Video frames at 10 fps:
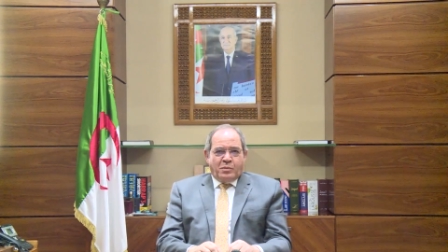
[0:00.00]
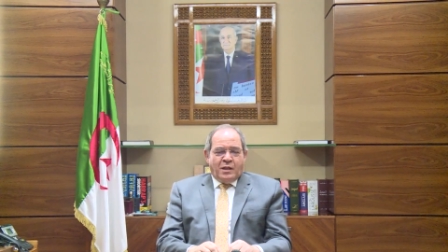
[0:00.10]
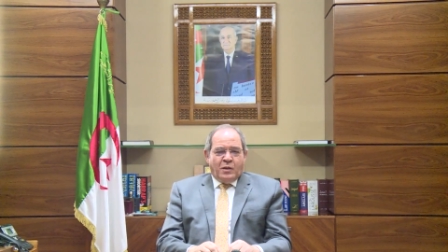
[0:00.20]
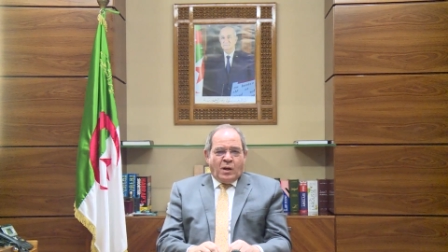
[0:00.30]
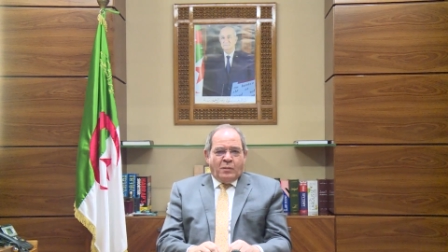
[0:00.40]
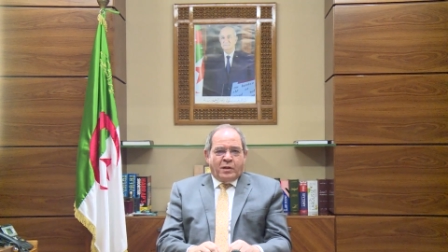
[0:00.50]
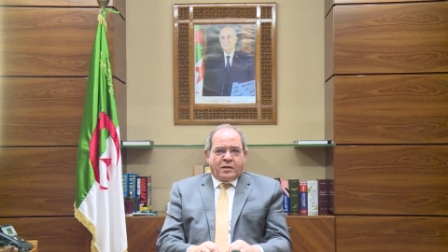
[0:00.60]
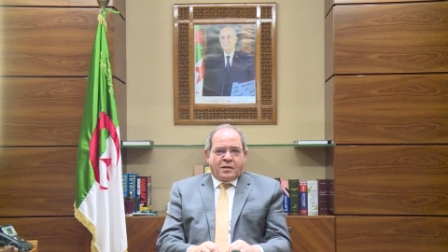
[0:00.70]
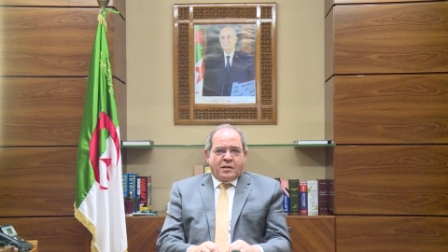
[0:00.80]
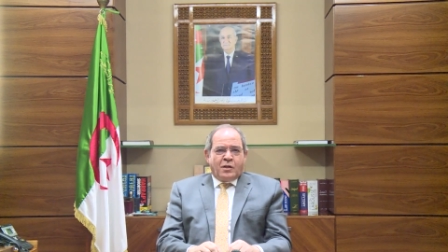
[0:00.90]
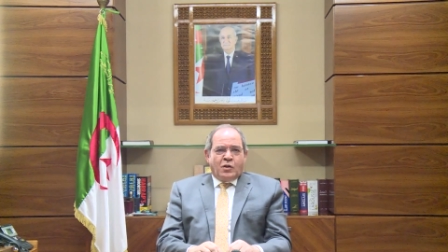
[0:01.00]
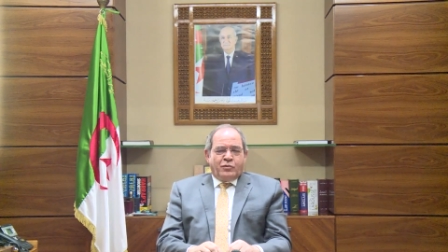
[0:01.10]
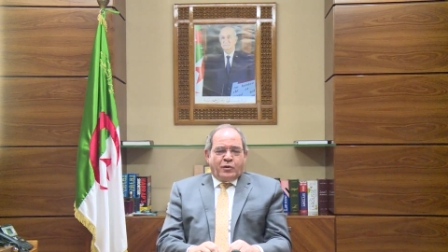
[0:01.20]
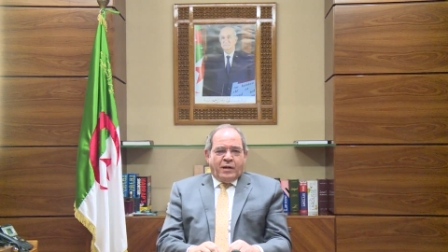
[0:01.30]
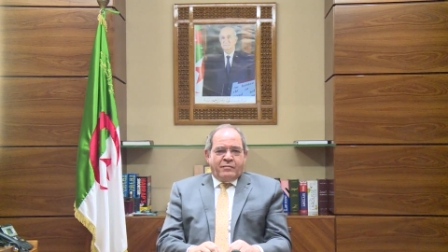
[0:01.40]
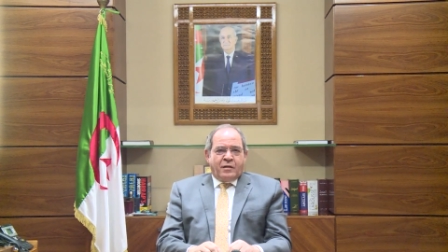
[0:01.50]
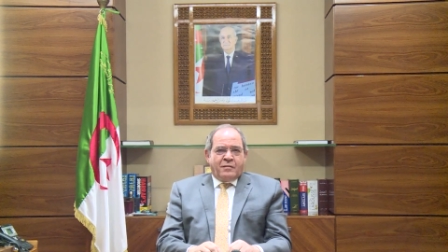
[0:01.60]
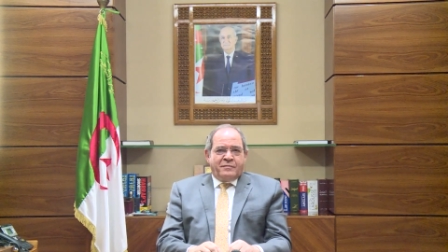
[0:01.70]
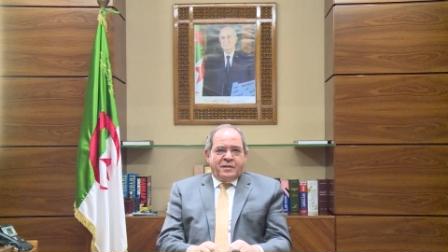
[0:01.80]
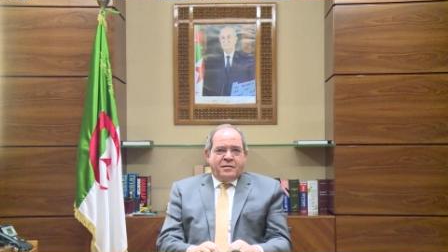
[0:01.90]
Baaliouamer for having
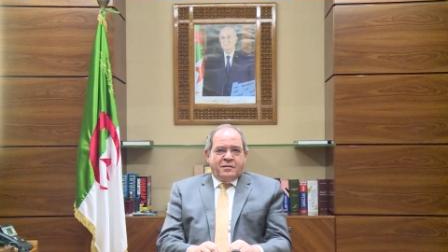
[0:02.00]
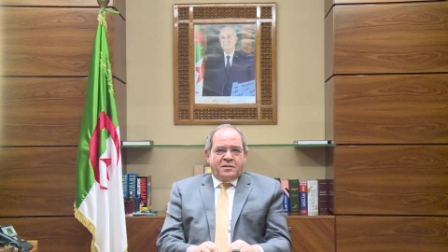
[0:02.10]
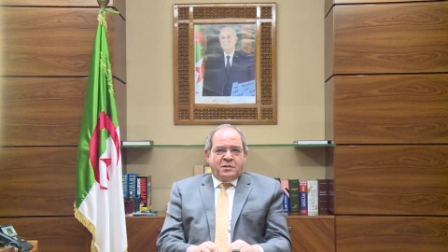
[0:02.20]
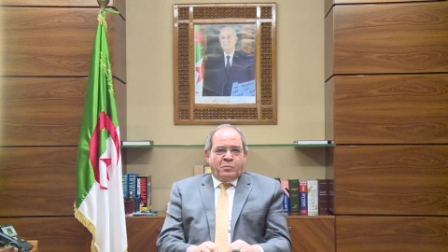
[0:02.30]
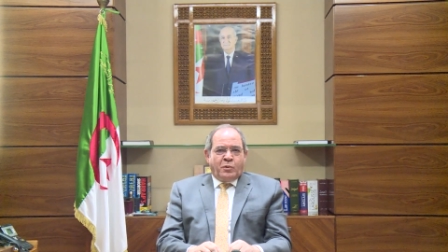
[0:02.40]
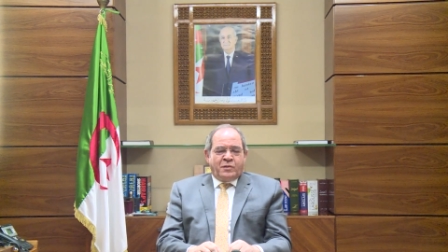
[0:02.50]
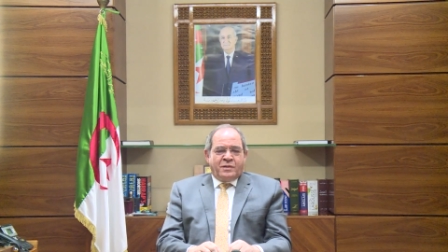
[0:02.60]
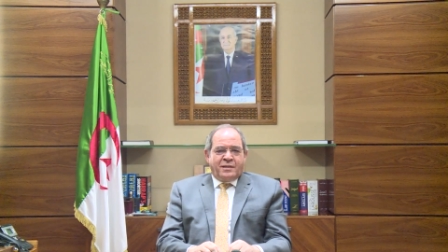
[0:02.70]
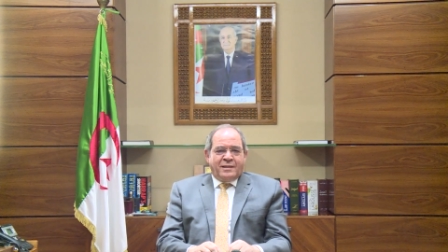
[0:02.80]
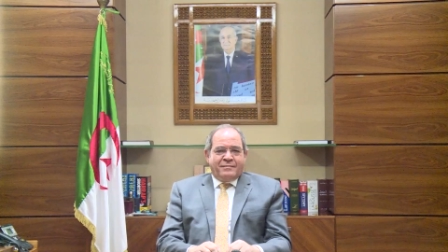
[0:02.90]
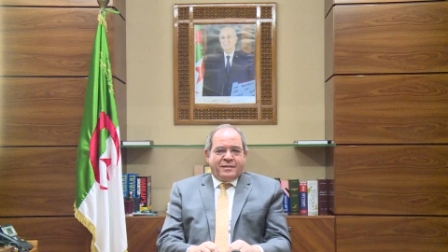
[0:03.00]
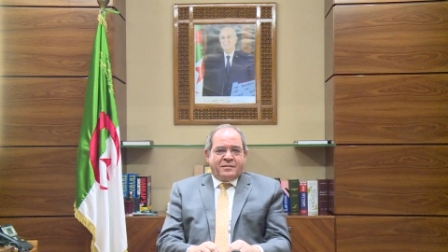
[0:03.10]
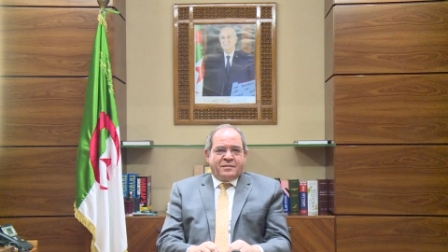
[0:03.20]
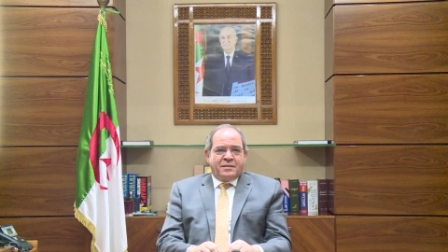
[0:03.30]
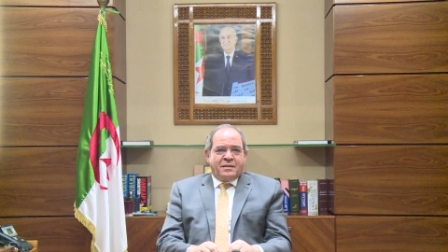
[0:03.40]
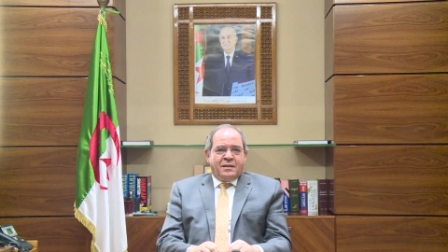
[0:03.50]
convened this important event